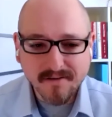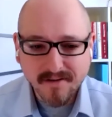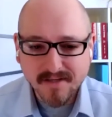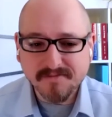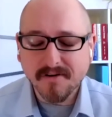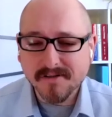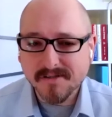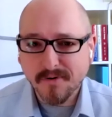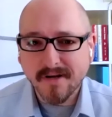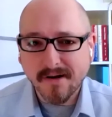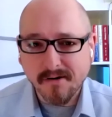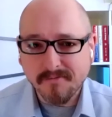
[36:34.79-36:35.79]
as far as the
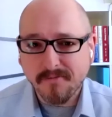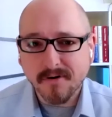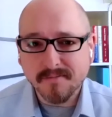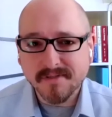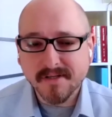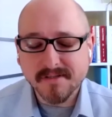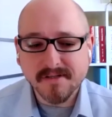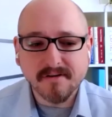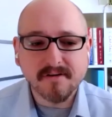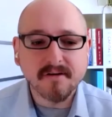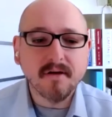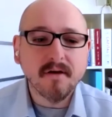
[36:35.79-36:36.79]
World Economic Forum is concerned,